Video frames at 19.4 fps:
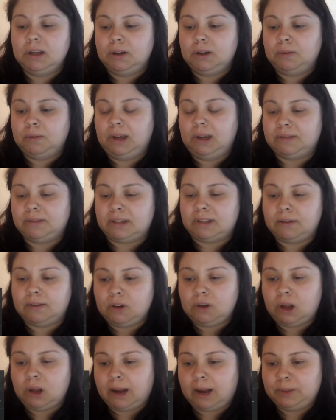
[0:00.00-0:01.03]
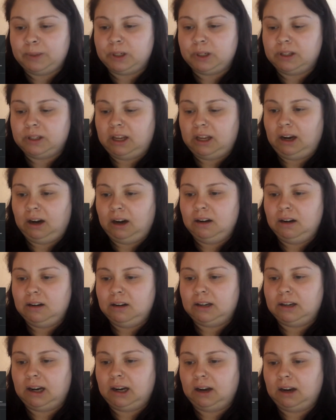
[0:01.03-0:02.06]
We have several options here.
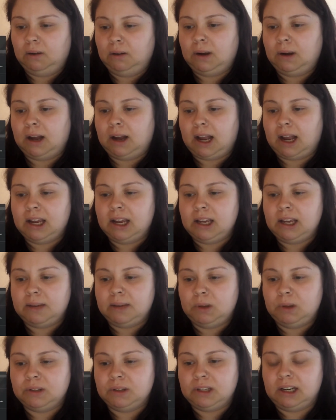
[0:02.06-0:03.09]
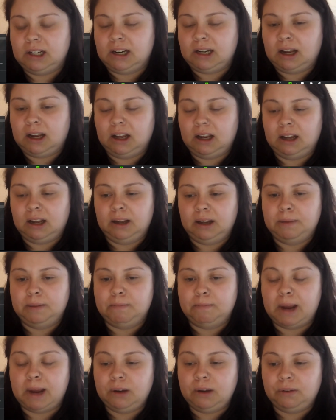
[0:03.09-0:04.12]
Now, I am using a
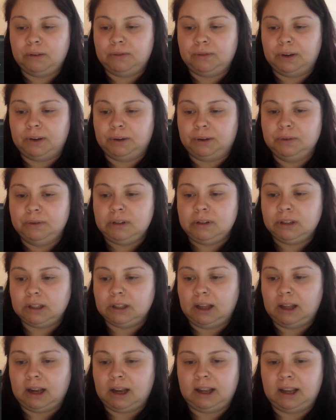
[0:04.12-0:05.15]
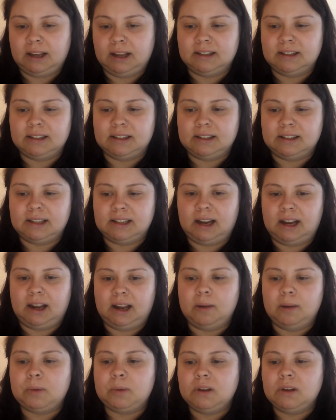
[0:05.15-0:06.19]
microphone that is set
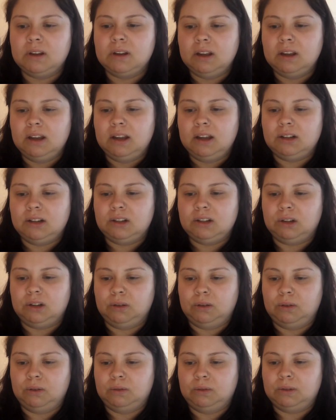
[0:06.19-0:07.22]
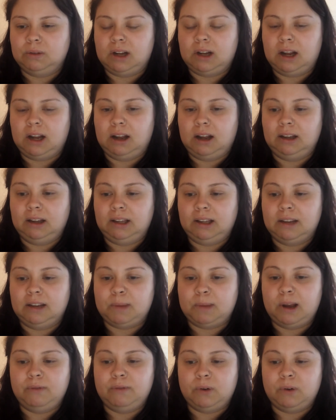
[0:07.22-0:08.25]
up to get
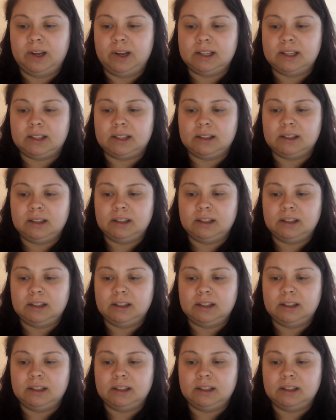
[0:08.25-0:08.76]
my voice.